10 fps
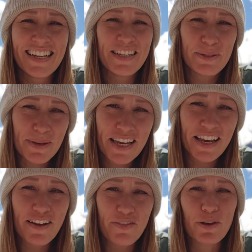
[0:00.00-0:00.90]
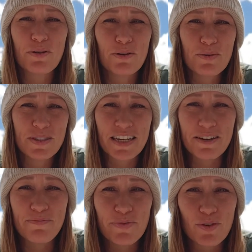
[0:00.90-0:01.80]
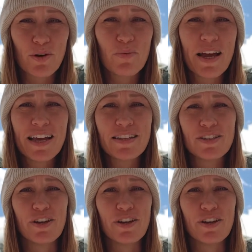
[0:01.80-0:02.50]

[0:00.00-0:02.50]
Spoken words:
Speaking of local cuisine, Norway is